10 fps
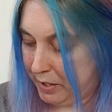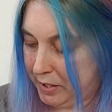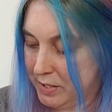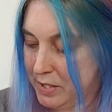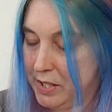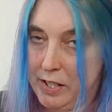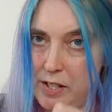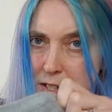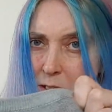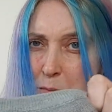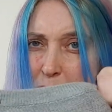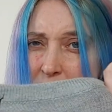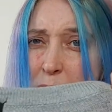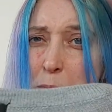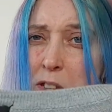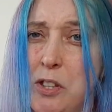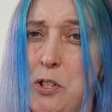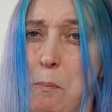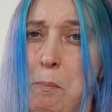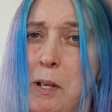It's this. It was in with the
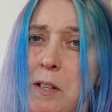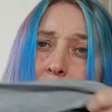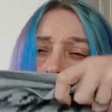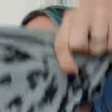jumpers,